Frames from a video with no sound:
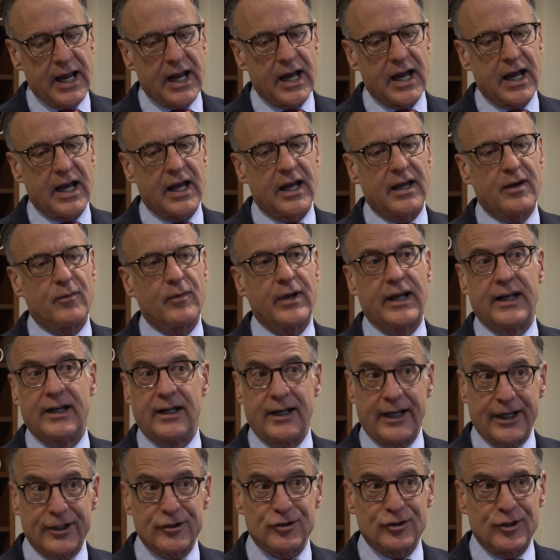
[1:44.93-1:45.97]
Uh, we had an
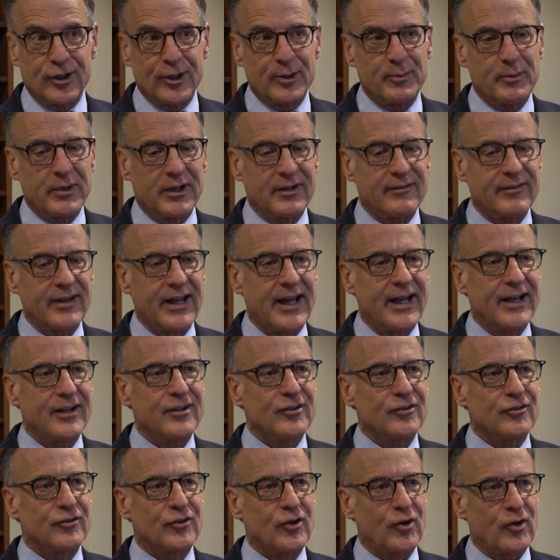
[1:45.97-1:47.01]
election in the middle of that,
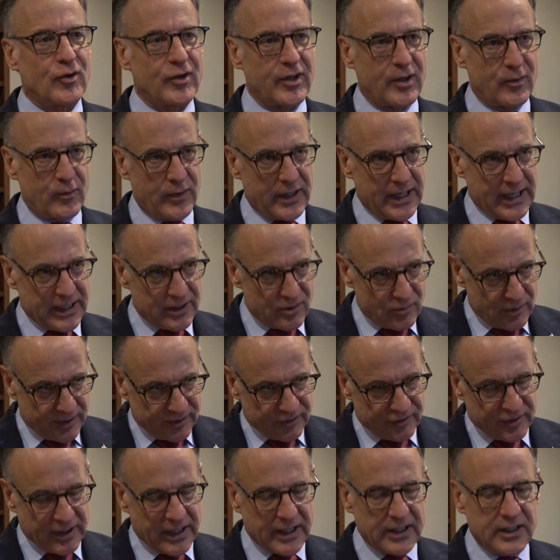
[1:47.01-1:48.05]
and so that we had to
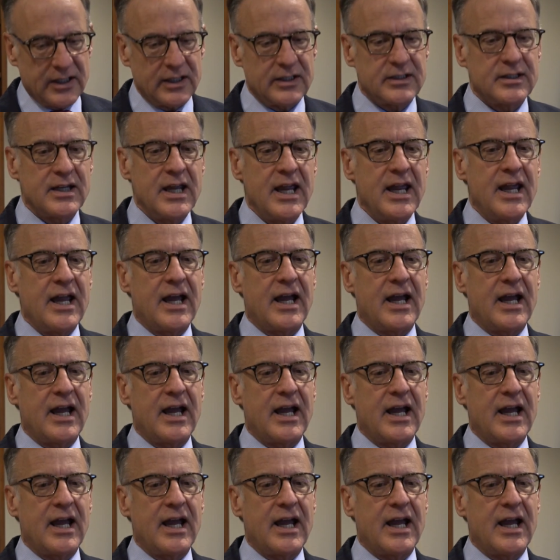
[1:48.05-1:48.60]
extend it.